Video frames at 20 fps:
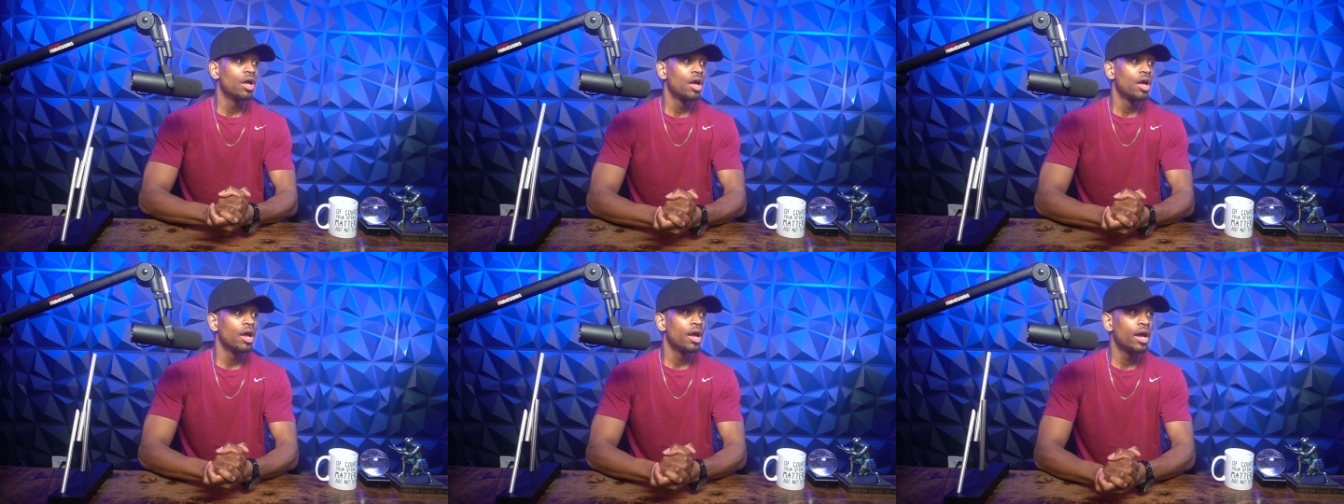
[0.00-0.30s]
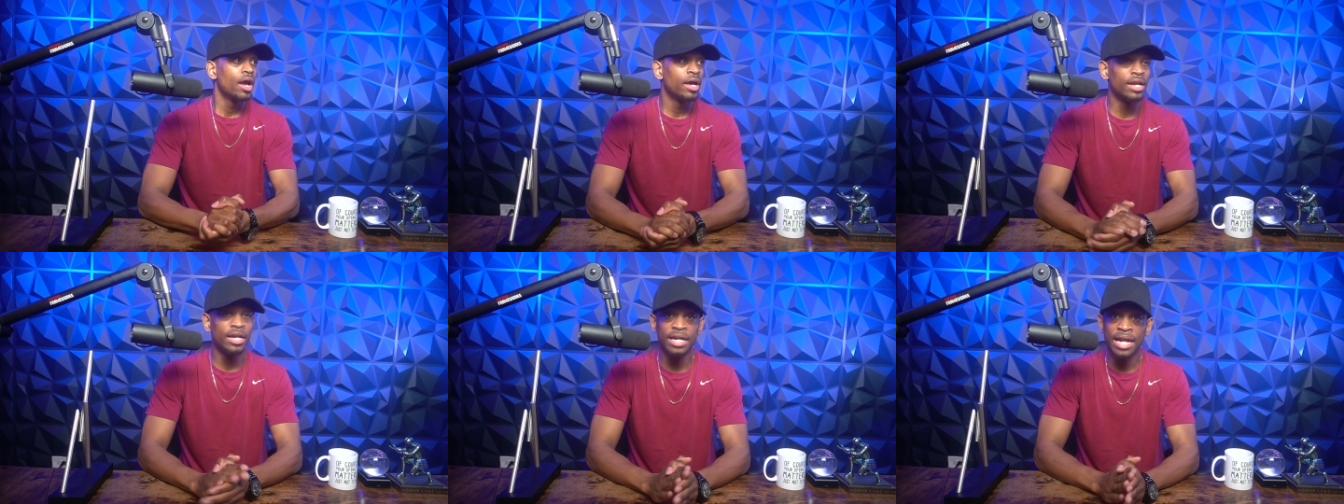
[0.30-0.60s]

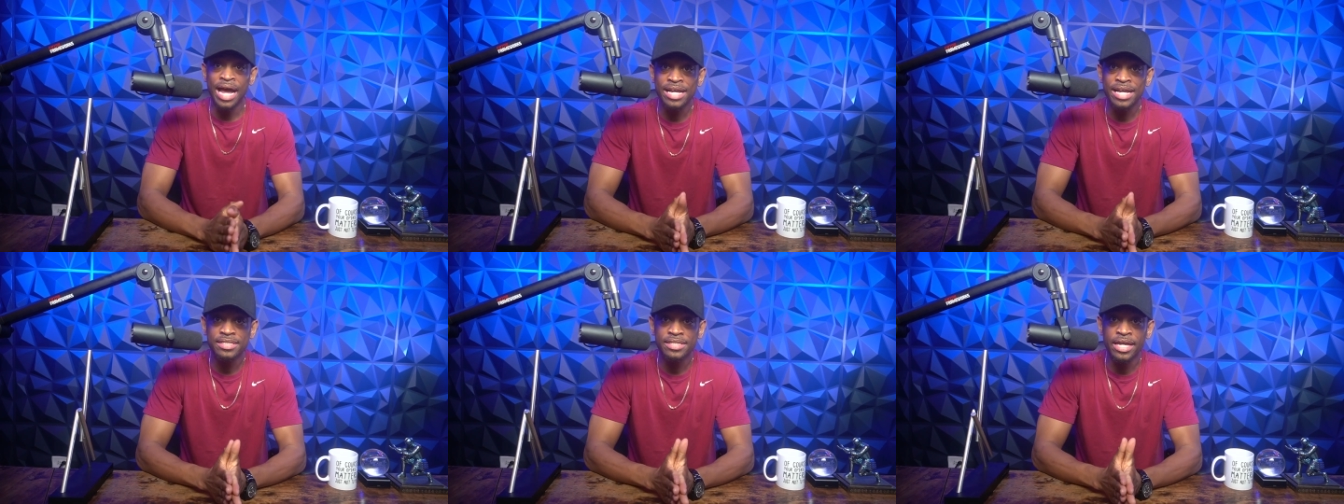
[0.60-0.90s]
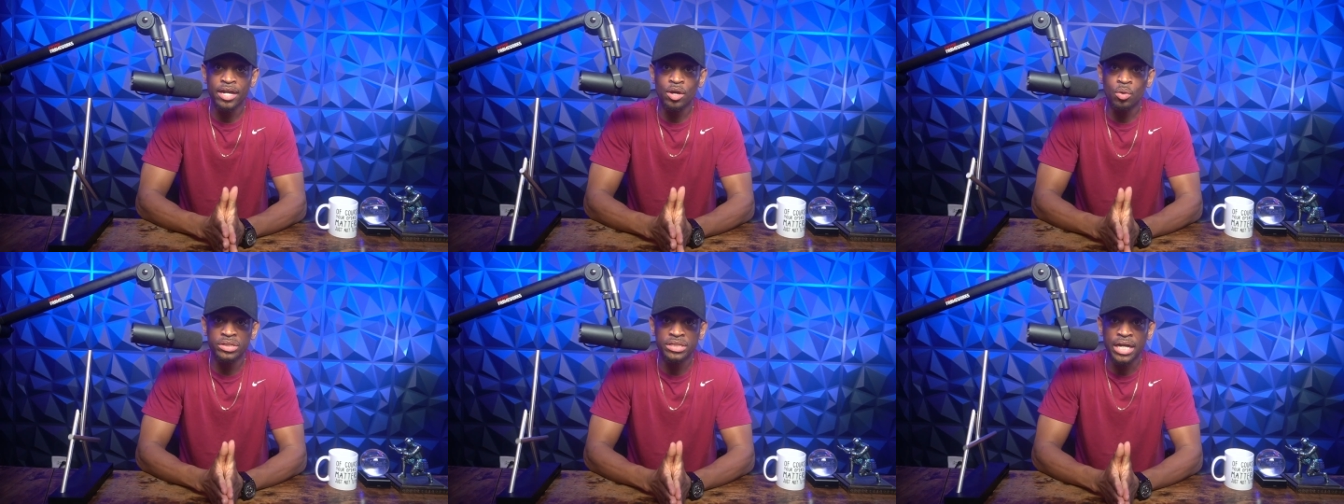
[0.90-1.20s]
And the last thing
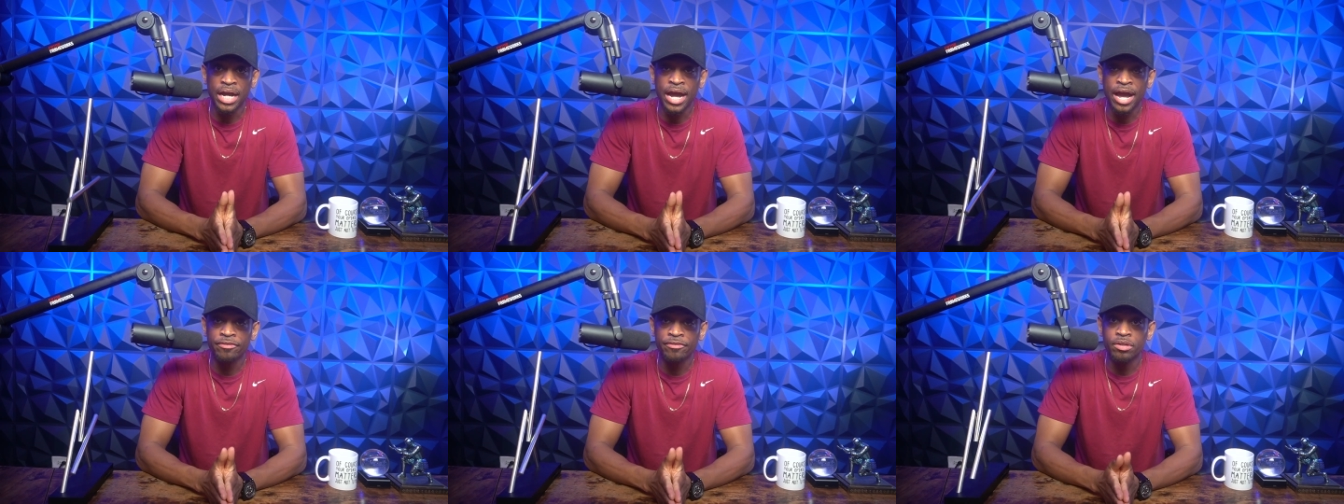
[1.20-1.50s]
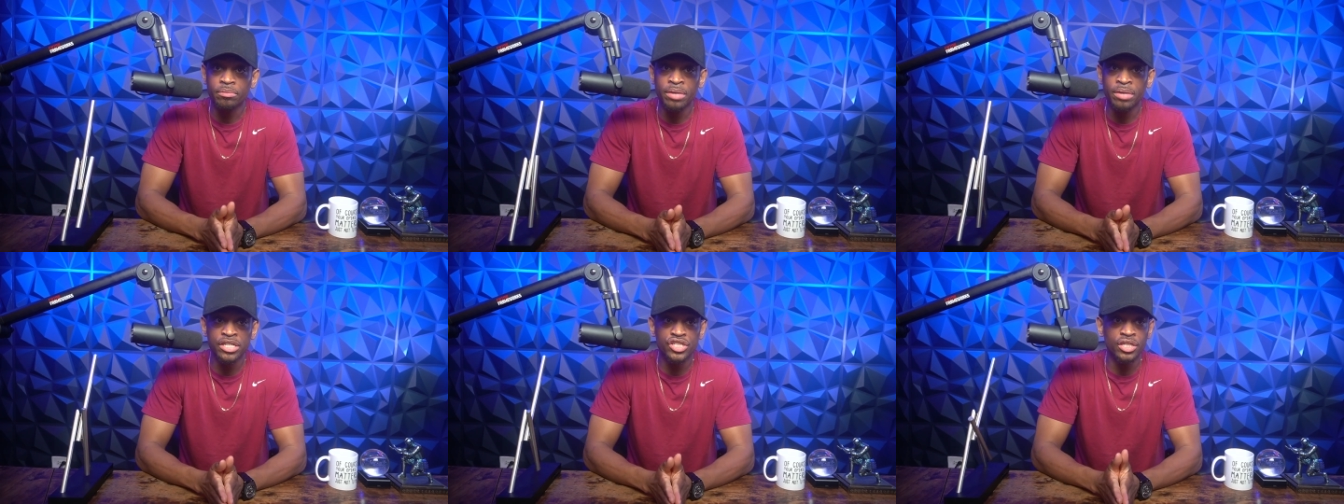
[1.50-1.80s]
in which I have to
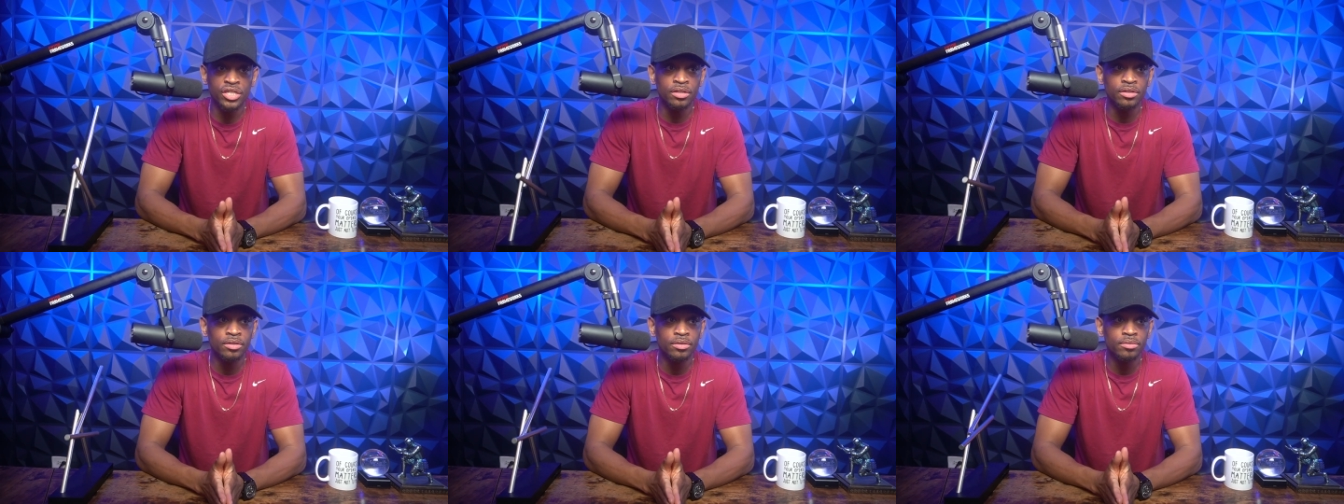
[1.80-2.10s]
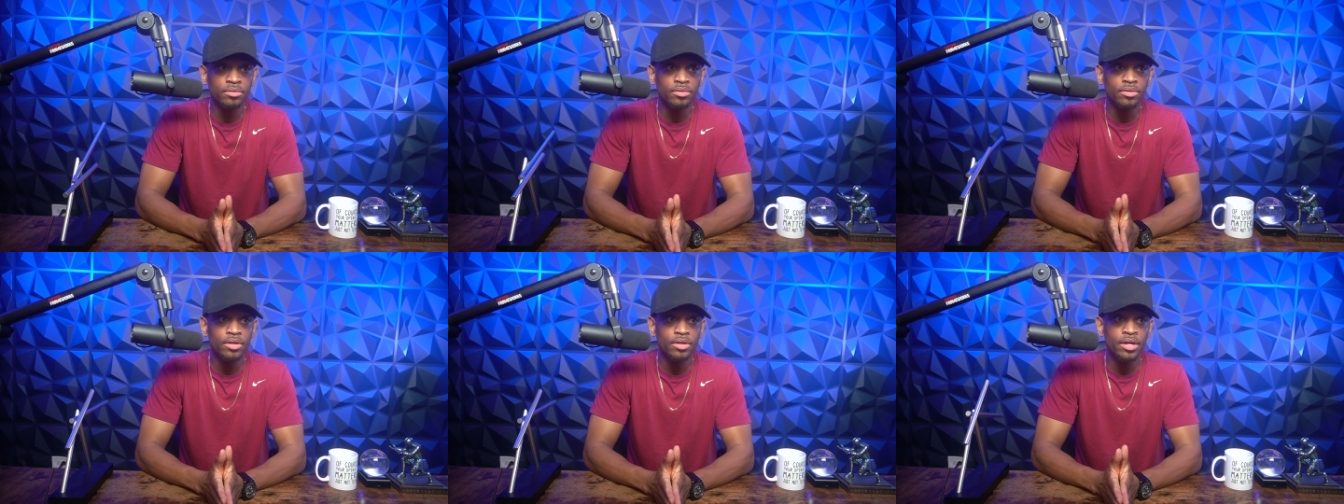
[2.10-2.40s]
mention
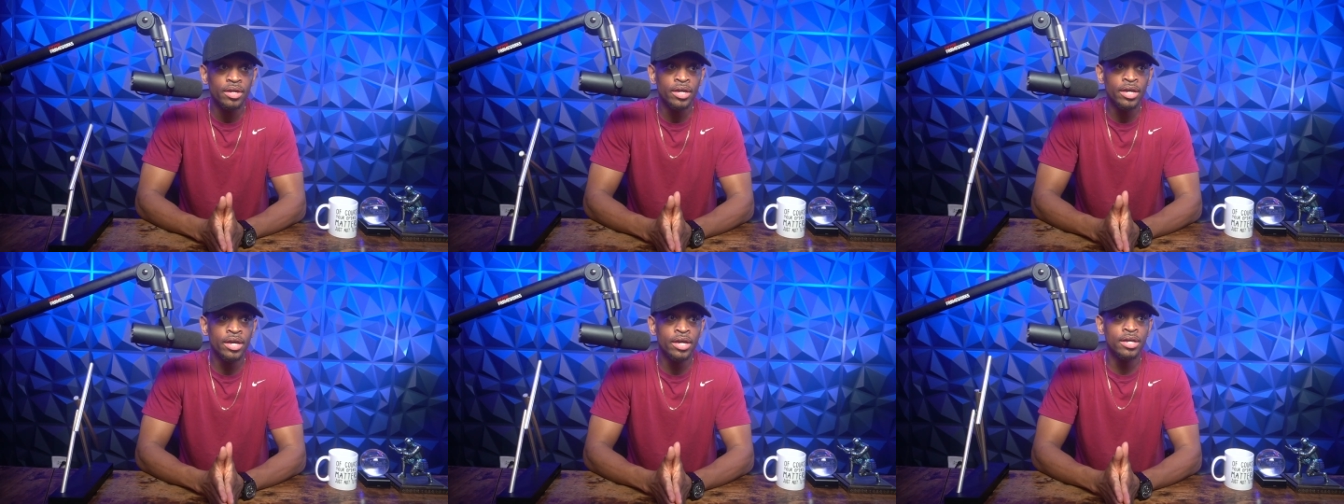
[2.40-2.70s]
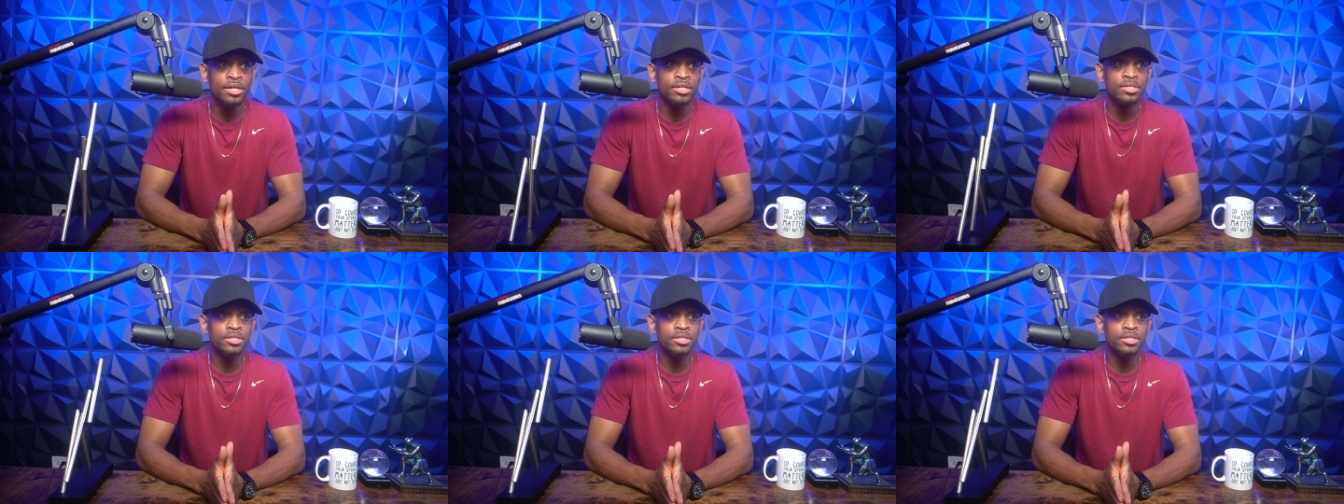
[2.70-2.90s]
is,